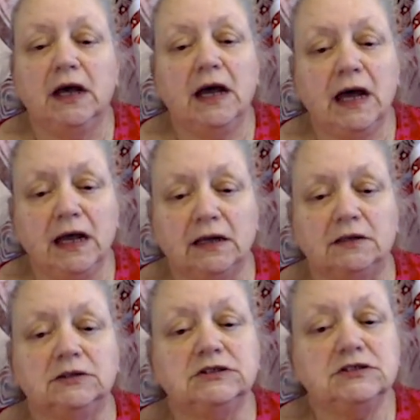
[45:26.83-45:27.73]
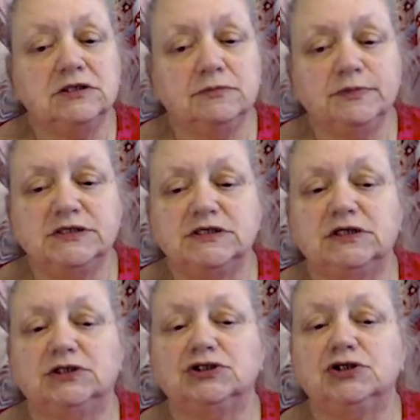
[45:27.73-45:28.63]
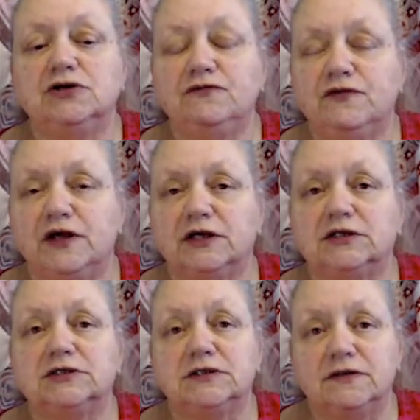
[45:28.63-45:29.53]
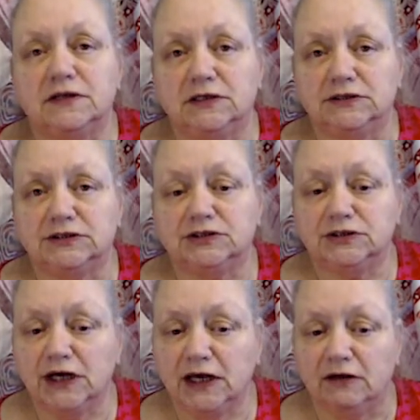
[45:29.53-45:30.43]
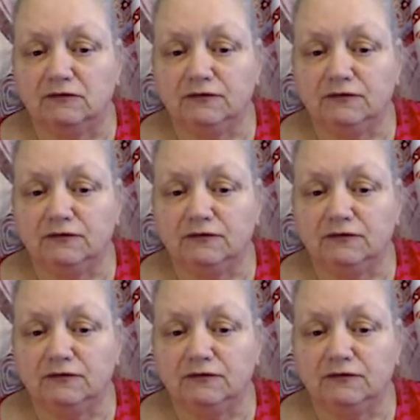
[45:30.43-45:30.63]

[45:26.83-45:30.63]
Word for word: and the potential effect these could have.